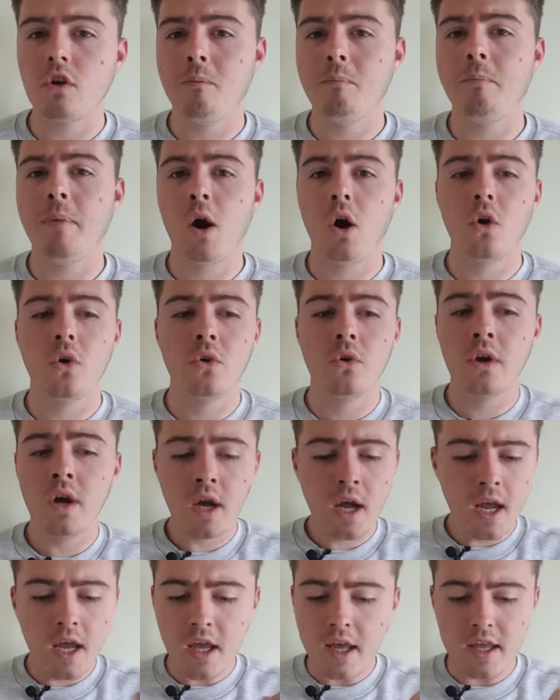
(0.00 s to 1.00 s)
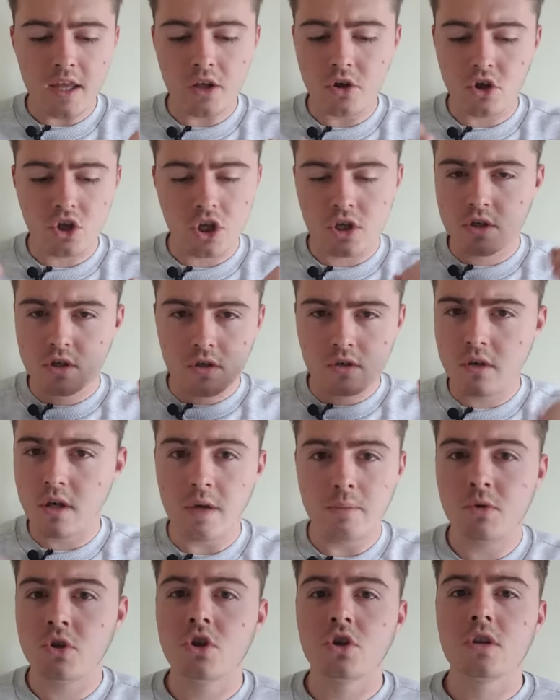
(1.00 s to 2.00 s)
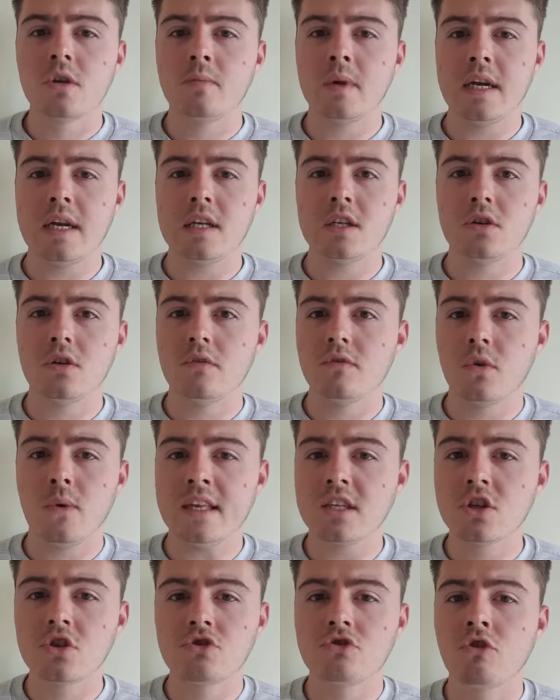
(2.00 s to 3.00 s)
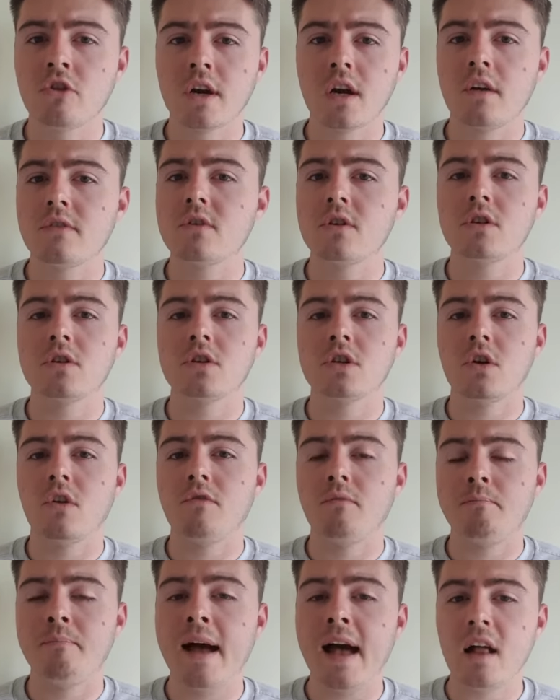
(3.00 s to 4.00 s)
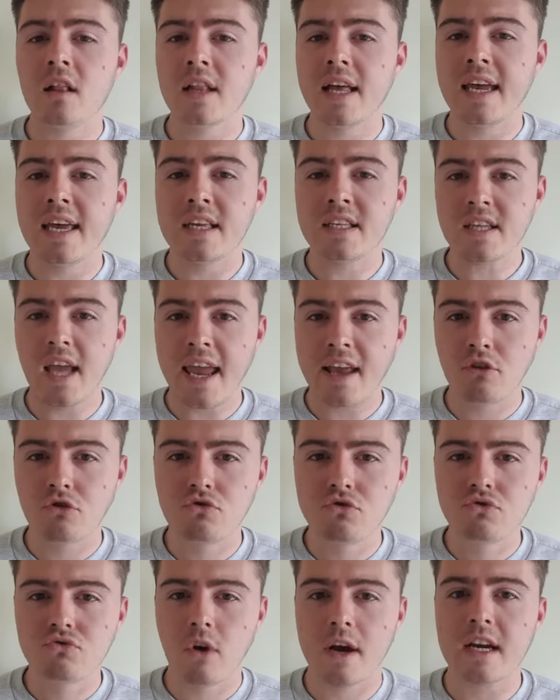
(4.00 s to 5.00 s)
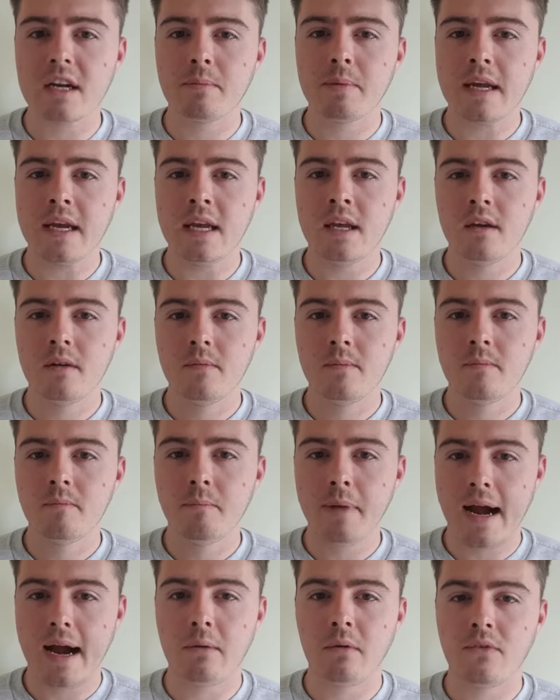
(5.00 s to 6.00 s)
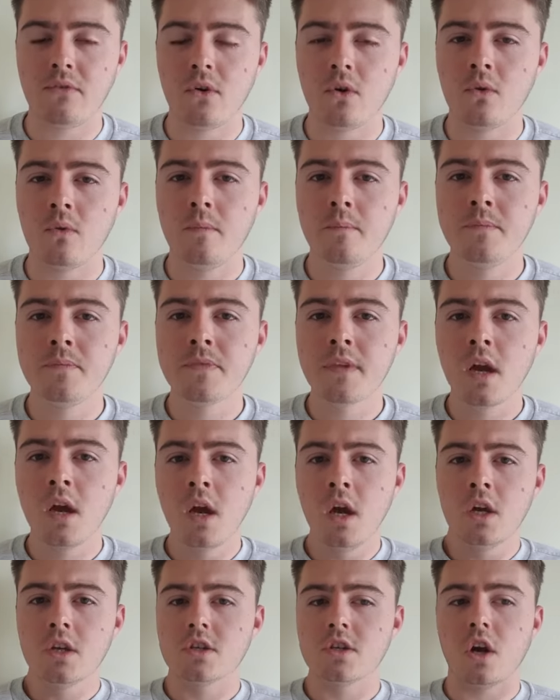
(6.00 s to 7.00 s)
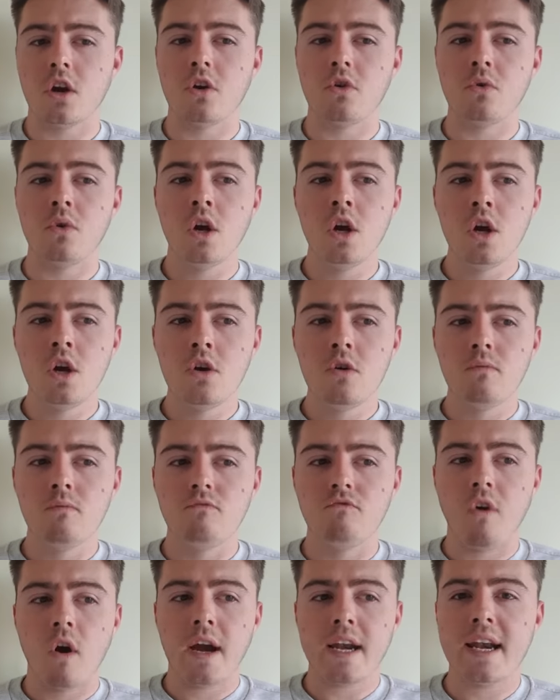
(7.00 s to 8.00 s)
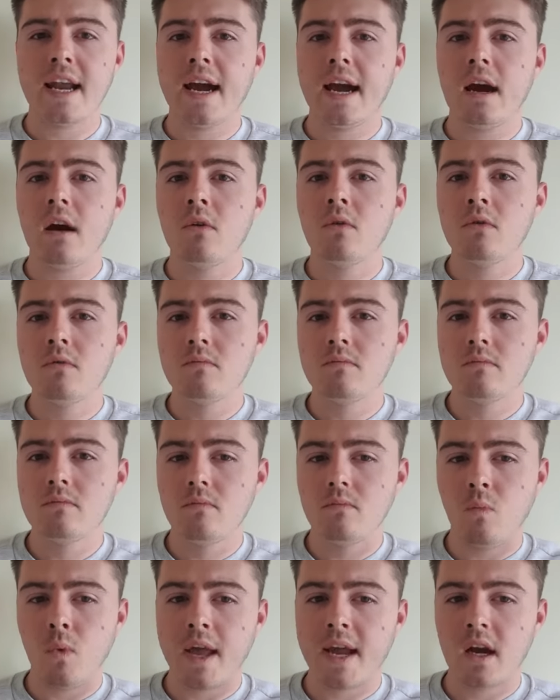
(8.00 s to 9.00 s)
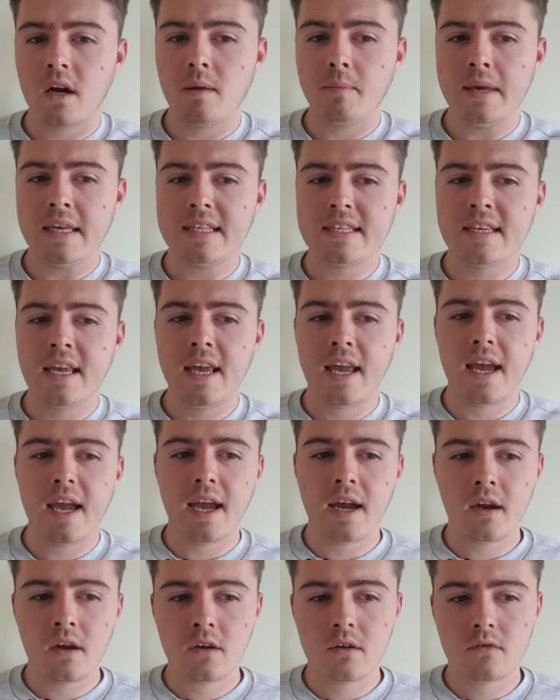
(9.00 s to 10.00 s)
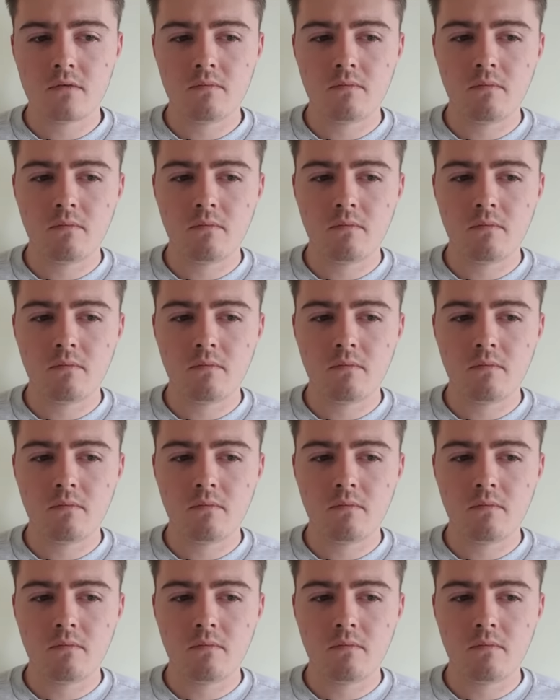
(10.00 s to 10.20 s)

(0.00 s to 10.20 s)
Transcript: your bone. It would just completely dissolve you. It's strong enough to dissolve metal. It is incredibly powerful. So right now we're going to be seeing